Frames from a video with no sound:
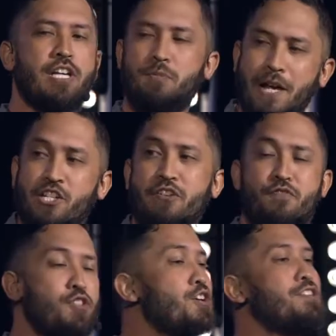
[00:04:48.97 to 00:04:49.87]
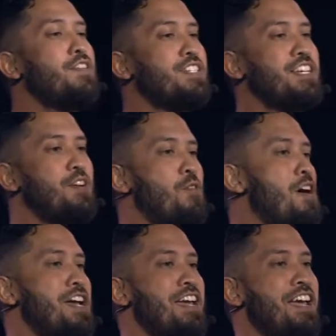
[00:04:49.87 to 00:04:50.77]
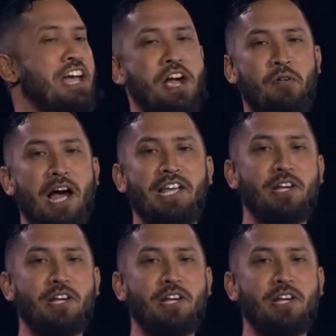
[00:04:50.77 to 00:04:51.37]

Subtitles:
especially for those of us in Hawaii, right?